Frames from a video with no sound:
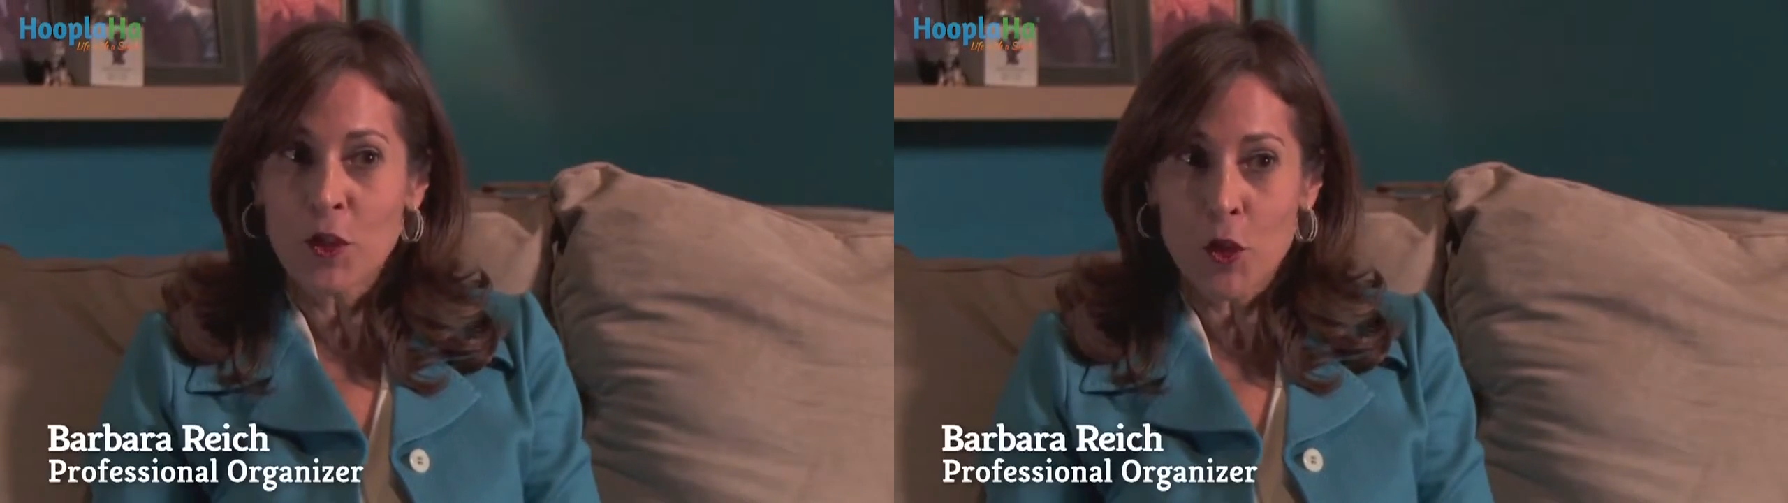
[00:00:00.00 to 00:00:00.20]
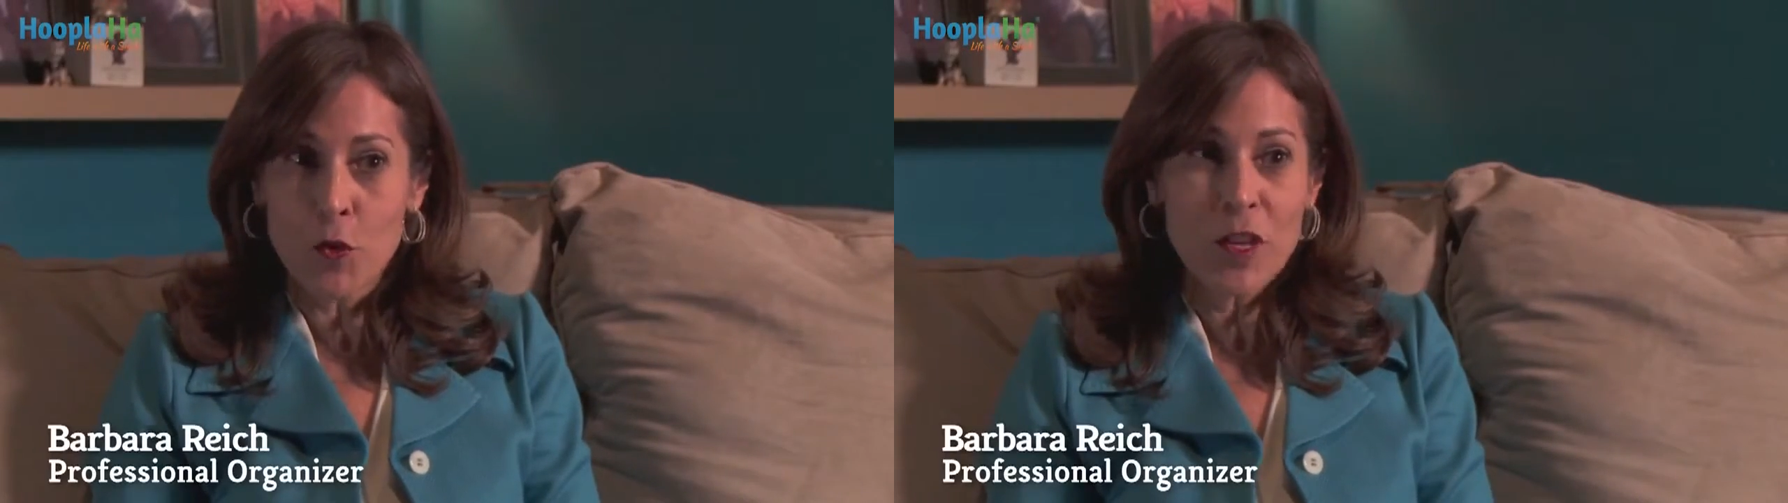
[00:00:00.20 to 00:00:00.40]

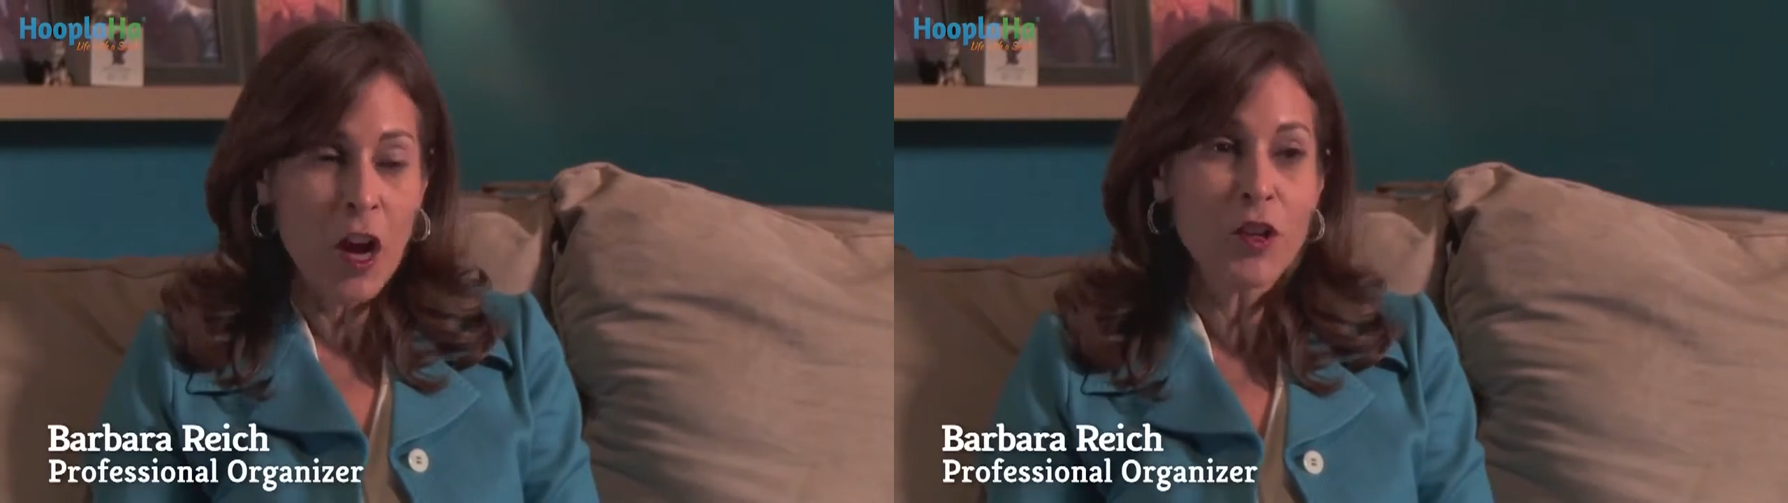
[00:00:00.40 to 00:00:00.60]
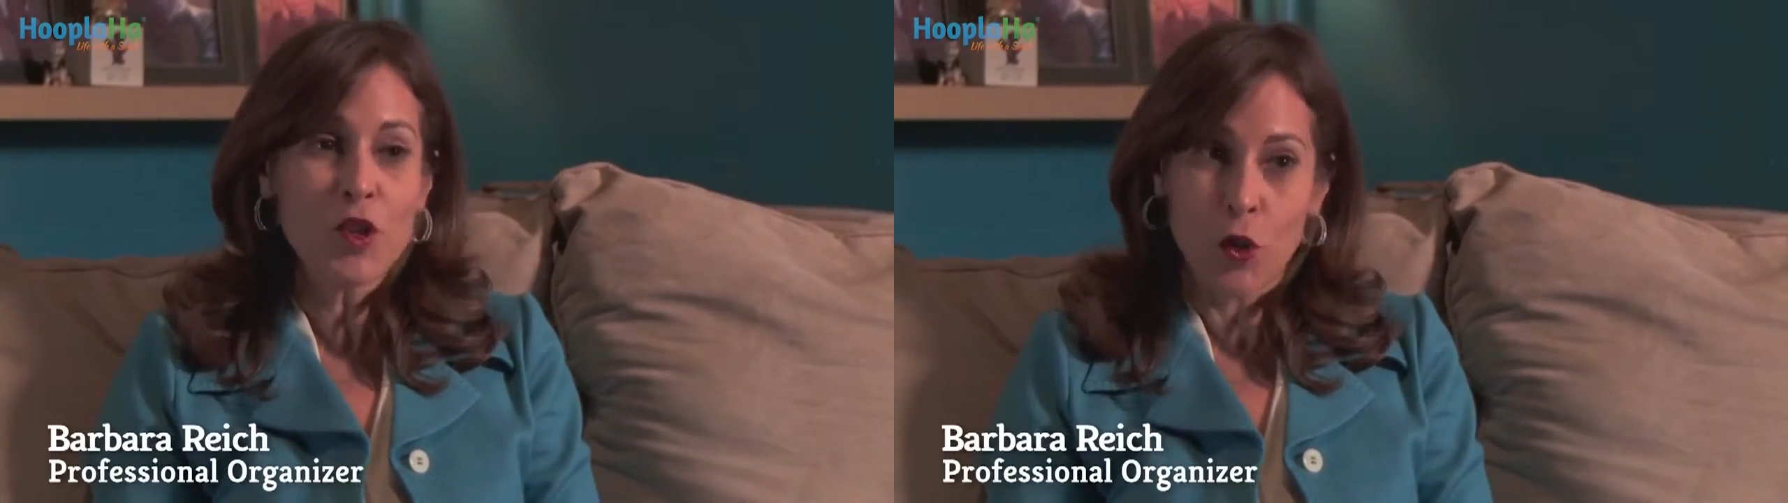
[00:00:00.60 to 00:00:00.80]
2
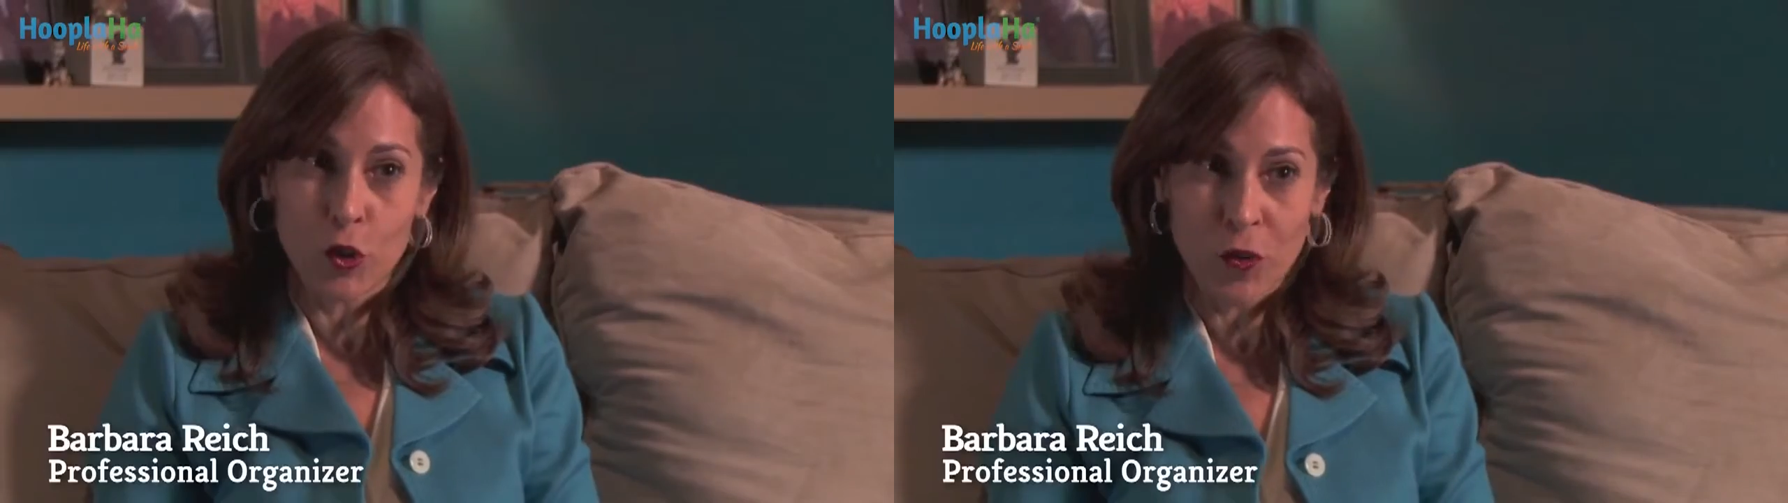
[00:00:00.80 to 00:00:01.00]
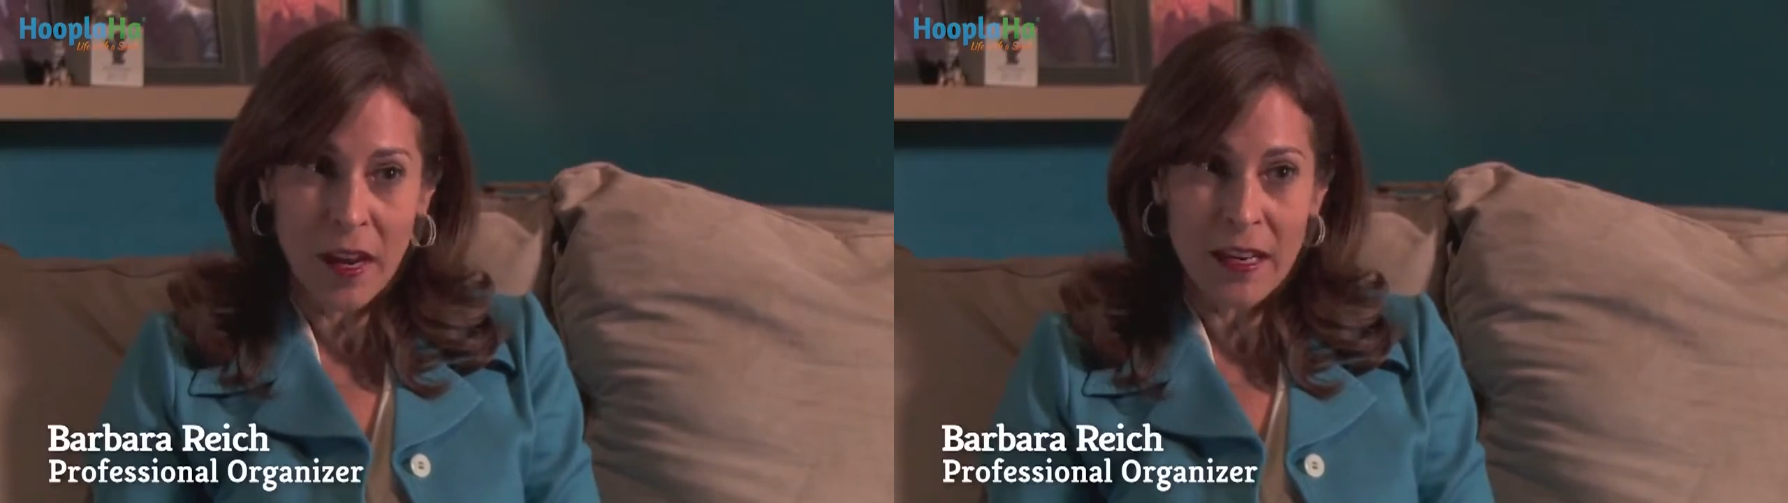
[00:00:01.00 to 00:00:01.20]
young
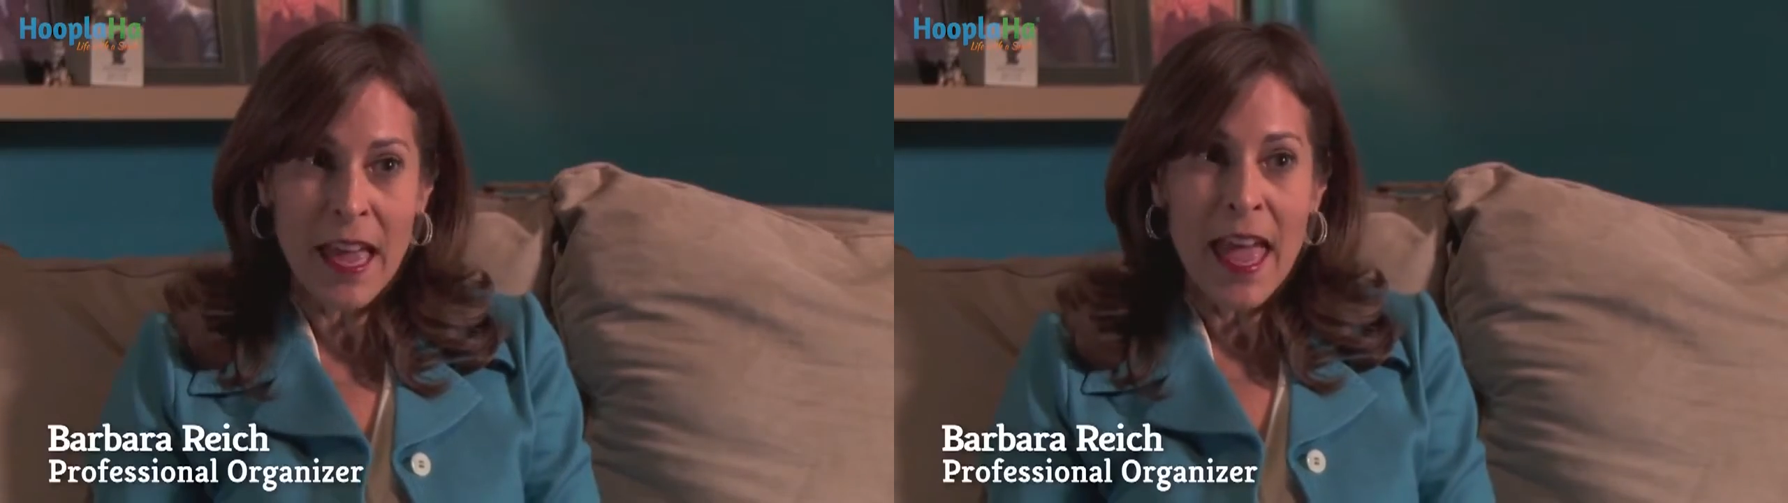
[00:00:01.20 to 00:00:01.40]
children,